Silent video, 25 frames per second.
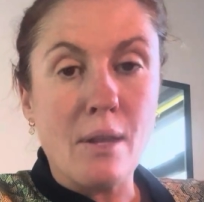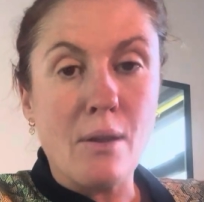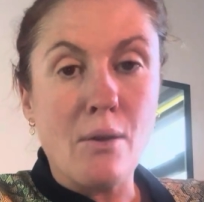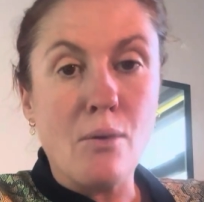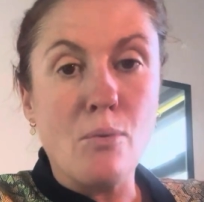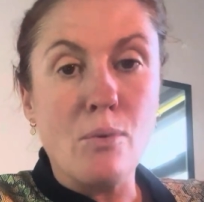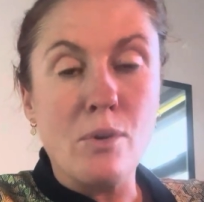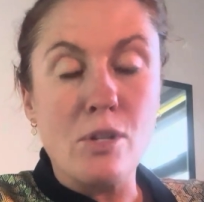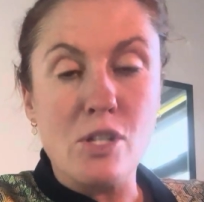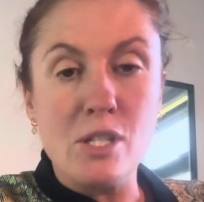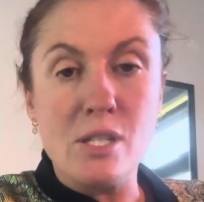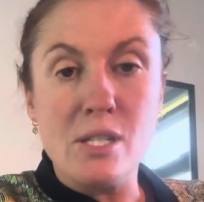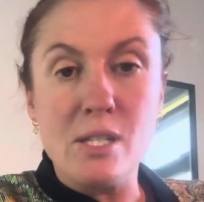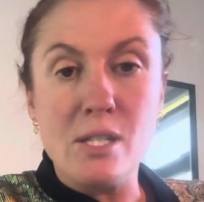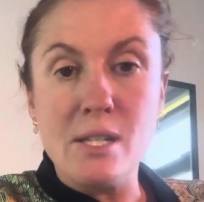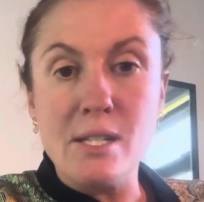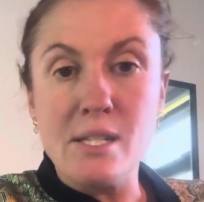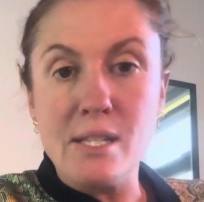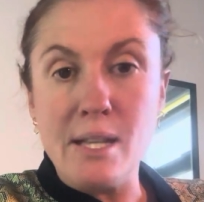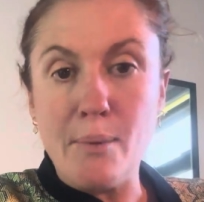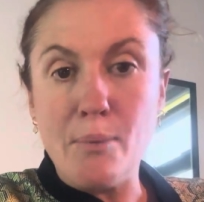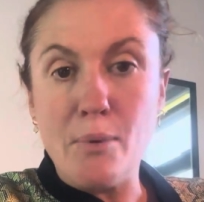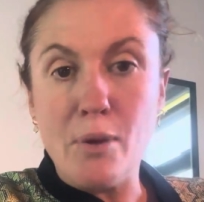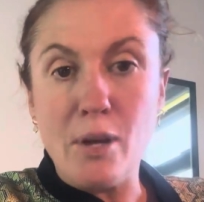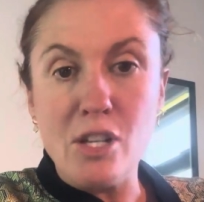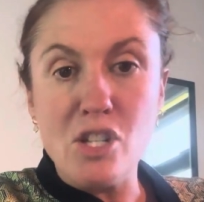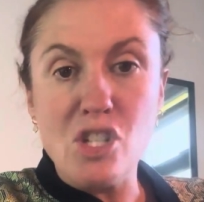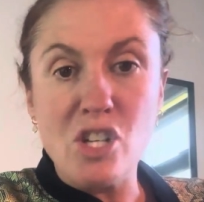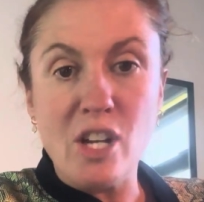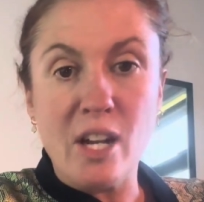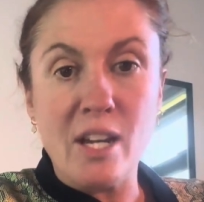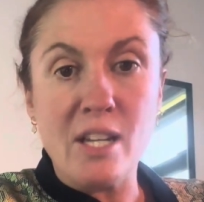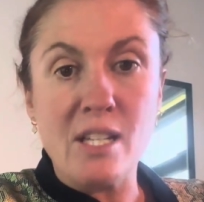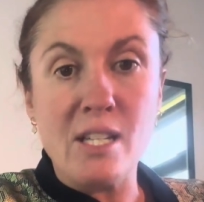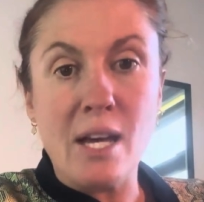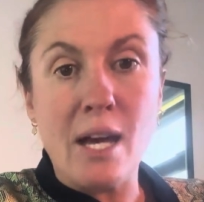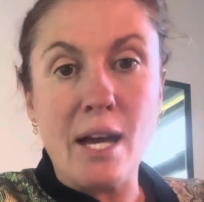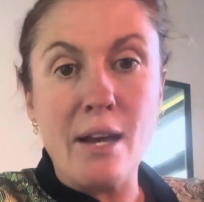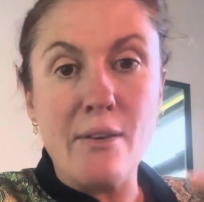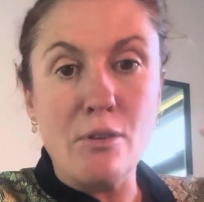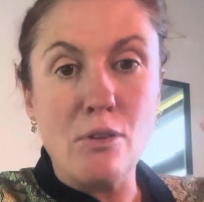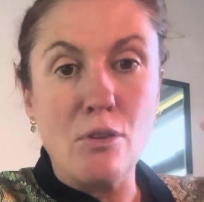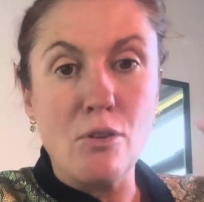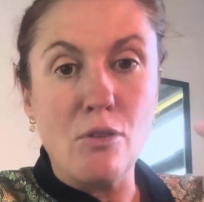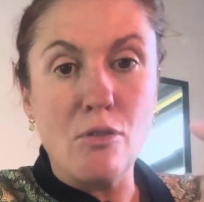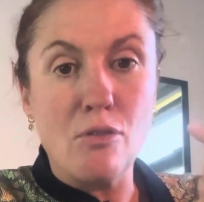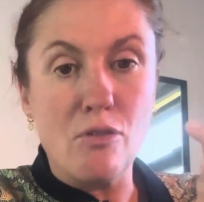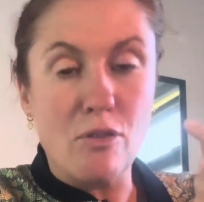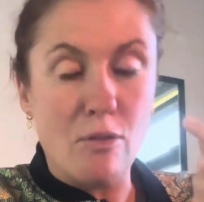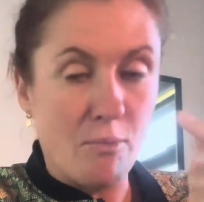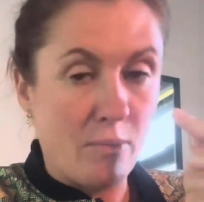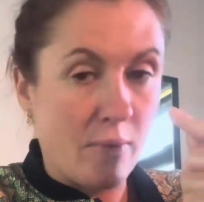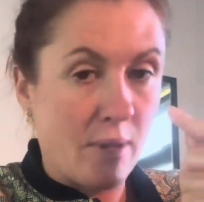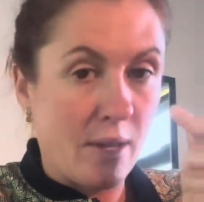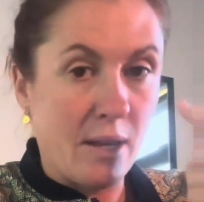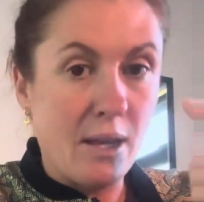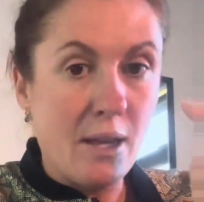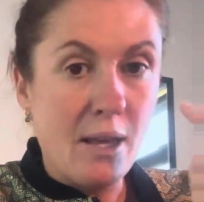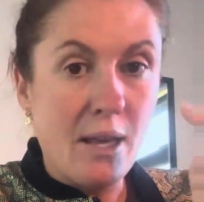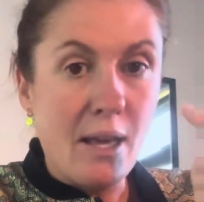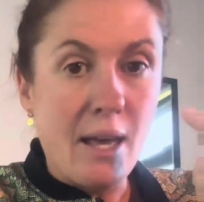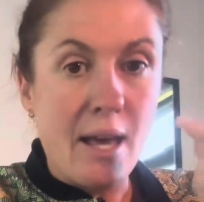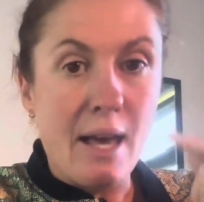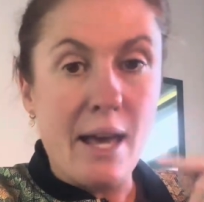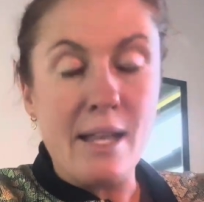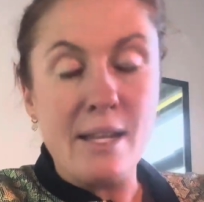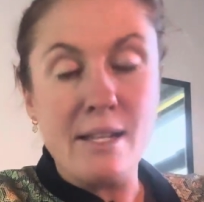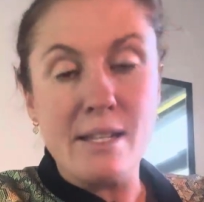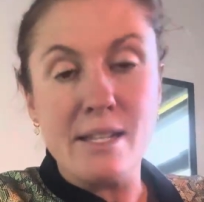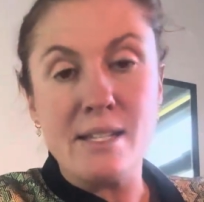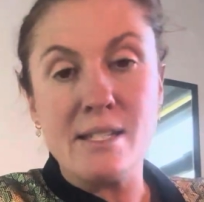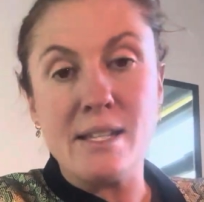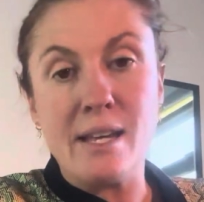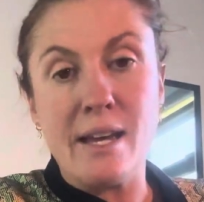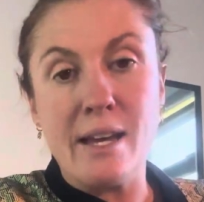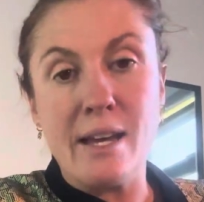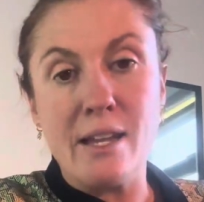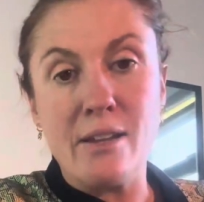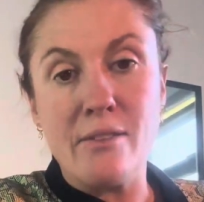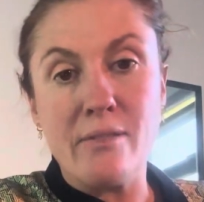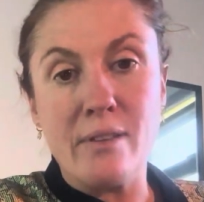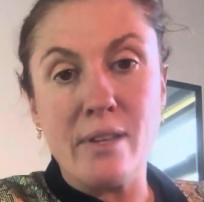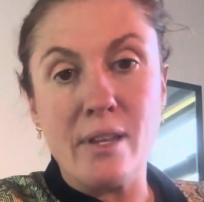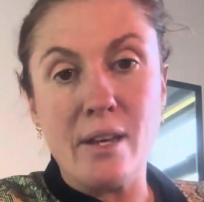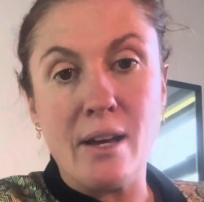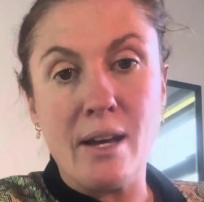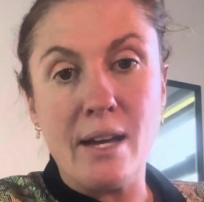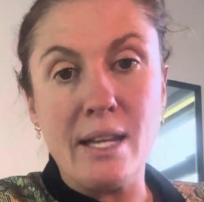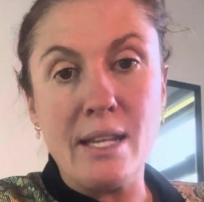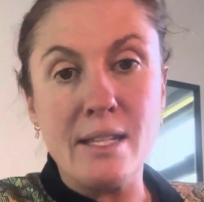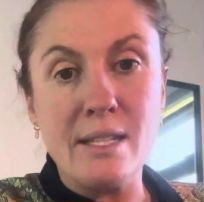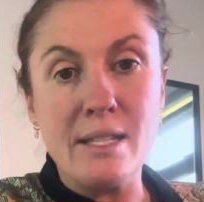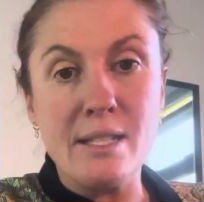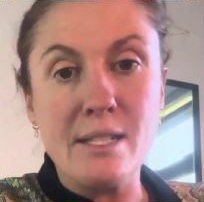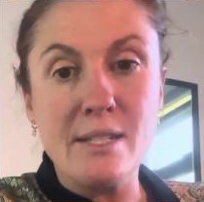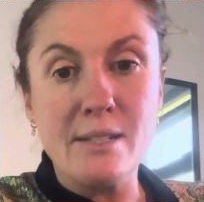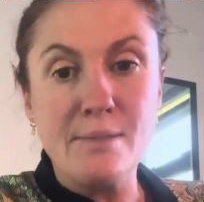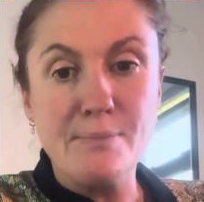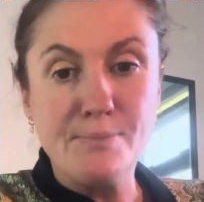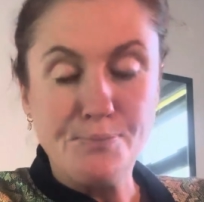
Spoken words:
which is subconjunctival or from the underside of the eyelid.